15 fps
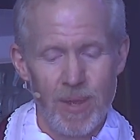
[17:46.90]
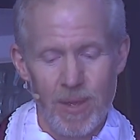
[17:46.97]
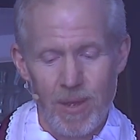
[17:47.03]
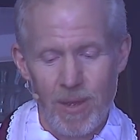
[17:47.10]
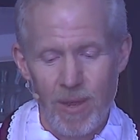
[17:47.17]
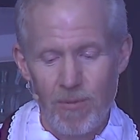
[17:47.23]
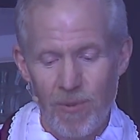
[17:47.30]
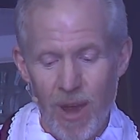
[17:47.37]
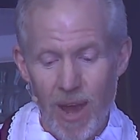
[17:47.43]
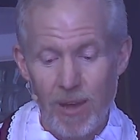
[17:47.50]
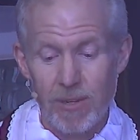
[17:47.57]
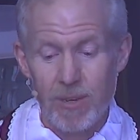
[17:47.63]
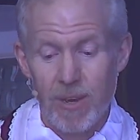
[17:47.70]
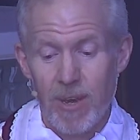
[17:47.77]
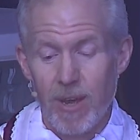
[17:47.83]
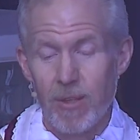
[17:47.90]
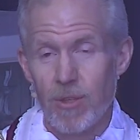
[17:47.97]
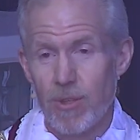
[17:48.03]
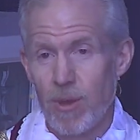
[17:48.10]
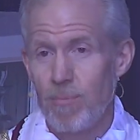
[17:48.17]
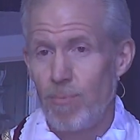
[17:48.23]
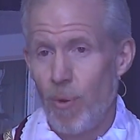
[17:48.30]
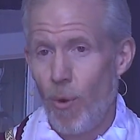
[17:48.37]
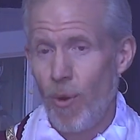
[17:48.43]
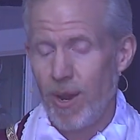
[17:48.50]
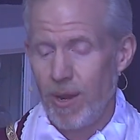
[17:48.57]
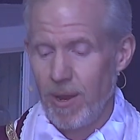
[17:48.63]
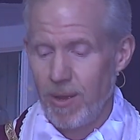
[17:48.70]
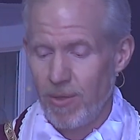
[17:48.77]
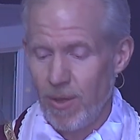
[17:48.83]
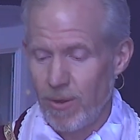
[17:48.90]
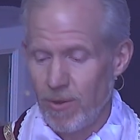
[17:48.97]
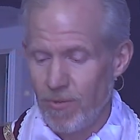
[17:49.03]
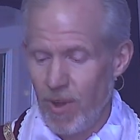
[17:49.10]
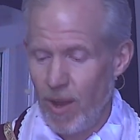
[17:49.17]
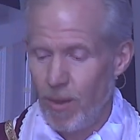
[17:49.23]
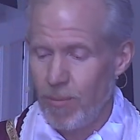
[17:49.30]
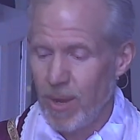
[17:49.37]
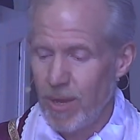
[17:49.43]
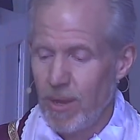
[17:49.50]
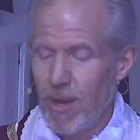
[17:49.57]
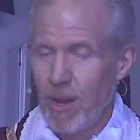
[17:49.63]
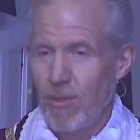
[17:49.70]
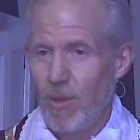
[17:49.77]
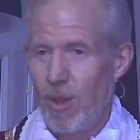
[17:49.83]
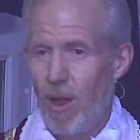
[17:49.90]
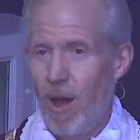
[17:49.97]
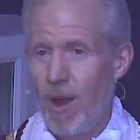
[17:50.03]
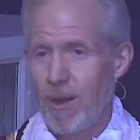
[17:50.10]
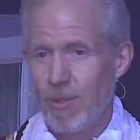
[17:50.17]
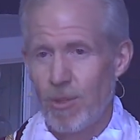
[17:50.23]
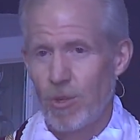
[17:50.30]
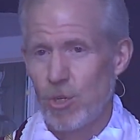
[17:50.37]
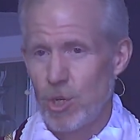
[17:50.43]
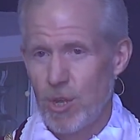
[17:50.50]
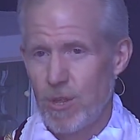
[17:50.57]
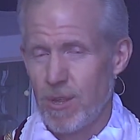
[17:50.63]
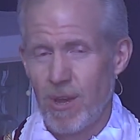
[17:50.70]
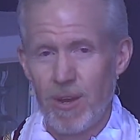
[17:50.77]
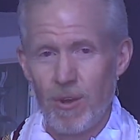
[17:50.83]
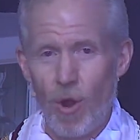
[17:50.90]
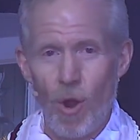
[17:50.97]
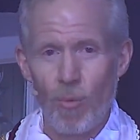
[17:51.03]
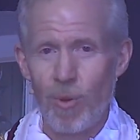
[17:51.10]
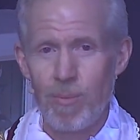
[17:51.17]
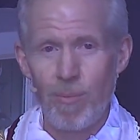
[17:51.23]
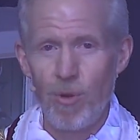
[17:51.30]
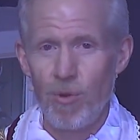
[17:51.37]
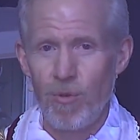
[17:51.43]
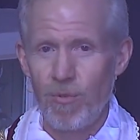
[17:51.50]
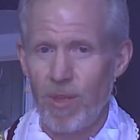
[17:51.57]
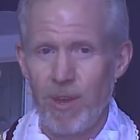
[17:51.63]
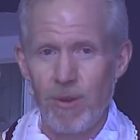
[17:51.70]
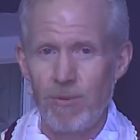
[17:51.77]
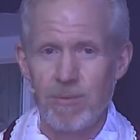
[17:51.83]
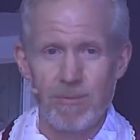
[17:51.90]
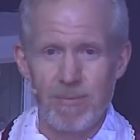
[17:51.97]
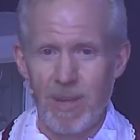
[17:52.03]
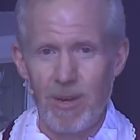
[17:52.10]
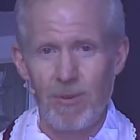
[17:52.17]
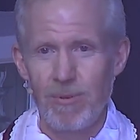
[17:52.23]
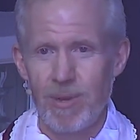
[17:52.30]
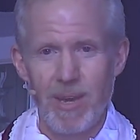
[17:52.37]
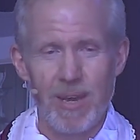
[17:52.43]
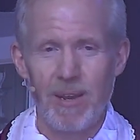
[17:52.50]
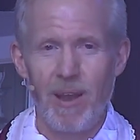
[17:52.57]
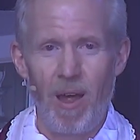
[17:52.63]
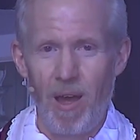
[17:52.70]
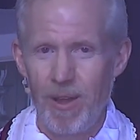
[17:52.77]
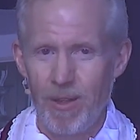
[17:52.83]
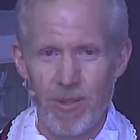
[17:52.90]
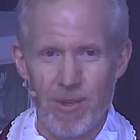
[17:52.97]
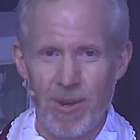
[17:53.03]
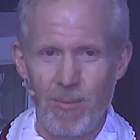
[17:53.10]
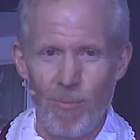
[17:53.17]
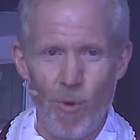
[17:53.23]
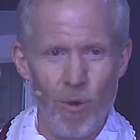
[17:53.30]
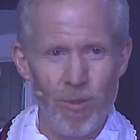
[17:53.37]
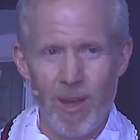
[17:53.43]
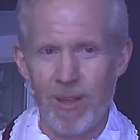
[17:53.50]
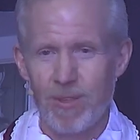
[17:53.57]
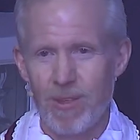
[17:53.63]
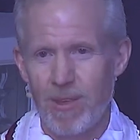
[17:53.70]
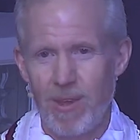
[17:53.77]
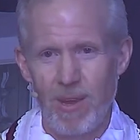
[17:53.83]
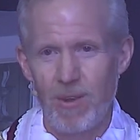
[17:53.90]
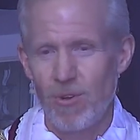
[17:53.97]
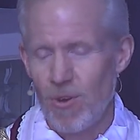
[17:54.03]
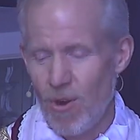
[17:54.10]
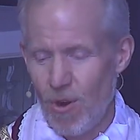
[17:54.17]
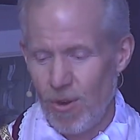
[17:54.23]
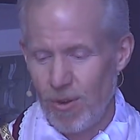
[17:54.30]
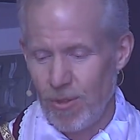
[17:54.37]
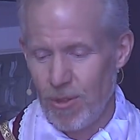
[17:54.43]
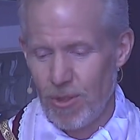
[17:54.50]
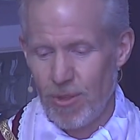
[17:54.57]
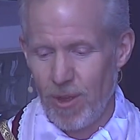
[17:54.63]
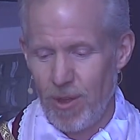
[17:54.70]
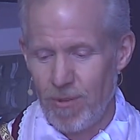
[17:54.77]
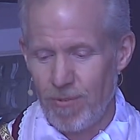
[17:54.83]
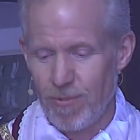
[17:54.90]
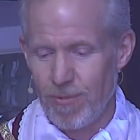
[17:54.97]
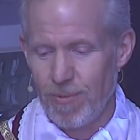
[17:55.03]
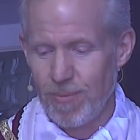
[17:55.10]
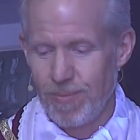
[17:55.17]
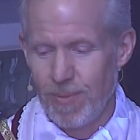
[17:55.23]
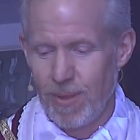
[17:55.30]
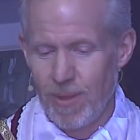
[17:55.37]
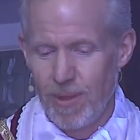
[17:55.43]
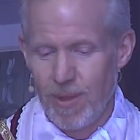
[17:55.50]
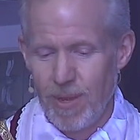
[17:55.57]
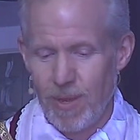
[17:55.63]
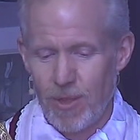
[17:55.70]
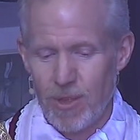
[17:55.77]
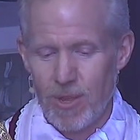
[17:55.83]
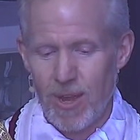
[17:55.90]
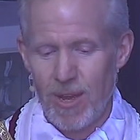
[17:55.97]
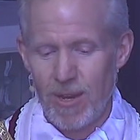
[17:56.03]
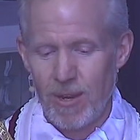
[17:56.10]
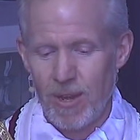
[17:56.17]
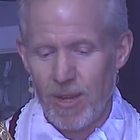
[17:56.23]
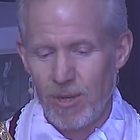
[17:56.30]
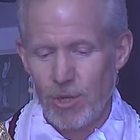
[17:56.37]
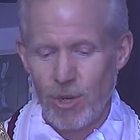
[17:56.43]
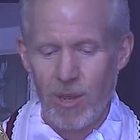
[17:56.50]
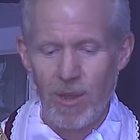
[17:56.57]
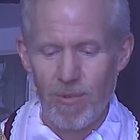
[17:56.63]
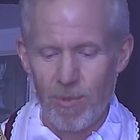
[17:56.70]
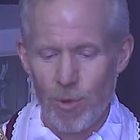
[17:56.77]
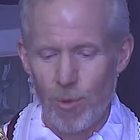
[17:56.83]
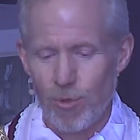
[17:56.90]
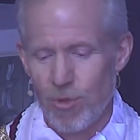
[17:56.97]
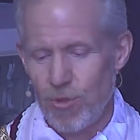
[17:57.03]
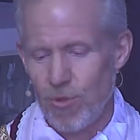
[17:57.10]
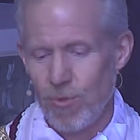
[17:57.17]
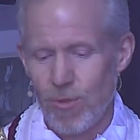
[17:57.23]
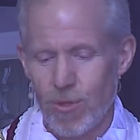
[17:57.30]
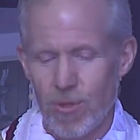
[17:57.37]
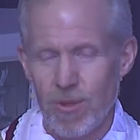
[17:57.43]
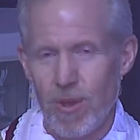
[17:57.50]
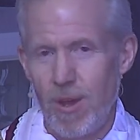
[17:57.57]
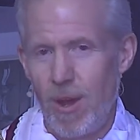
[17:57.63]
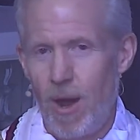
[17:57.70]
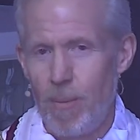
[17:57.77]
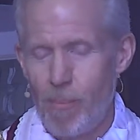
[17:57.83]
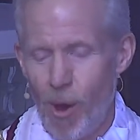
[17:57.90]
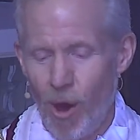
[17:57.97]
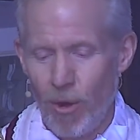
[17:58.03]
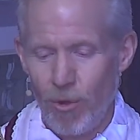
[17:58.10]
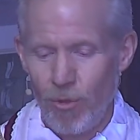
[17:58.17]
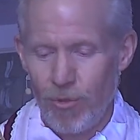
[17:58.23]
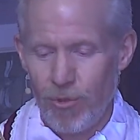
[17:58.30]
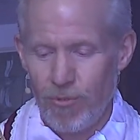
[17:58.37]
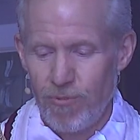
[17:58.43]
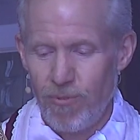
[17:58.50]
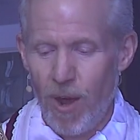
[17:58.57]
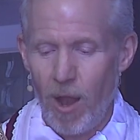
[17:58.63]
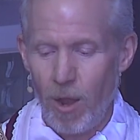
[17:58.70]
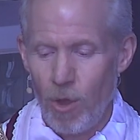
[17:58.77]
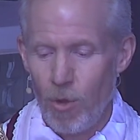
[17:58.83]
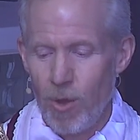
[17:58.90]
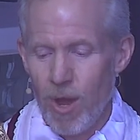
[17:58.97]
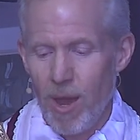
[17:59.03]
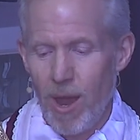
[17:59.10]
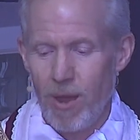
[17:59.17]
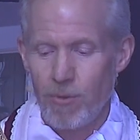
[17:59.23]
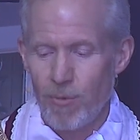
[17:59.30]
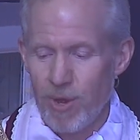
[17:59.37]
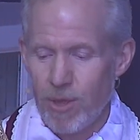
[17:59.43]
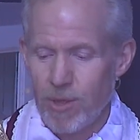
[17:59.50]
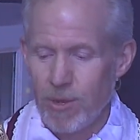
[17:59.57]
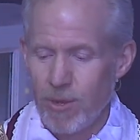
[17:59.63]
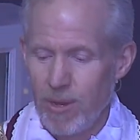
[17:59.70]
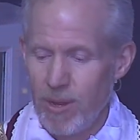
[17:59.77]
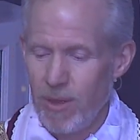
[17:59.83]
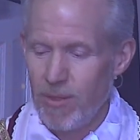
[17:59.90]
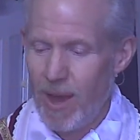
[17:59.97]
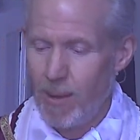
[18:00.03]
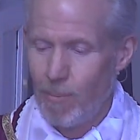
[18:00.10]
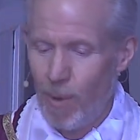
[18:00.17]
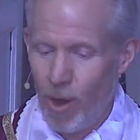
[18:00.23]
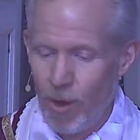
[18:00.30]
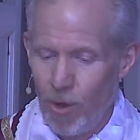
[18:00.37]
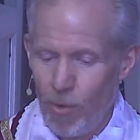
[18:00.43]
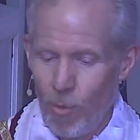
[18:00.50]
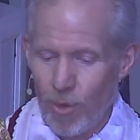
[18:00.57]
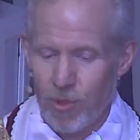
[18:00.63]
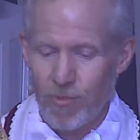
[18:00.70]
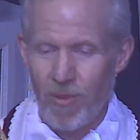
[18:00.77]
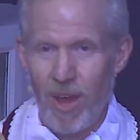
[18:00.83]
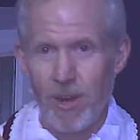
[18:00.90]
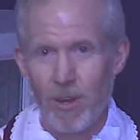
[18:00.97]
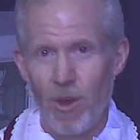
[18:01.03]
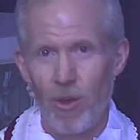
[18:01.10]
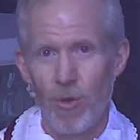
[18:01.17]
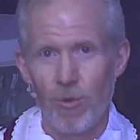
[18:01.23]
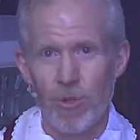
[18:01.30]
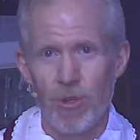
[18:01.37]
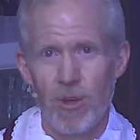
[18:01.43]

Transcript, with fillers: In fact, at some point in their development, the lines, she said, are removed. They don't, they don't get lines anymore. That's kindergarten stuff. Instead, she gives her students a model to follow, and recently that model was Van Gogh's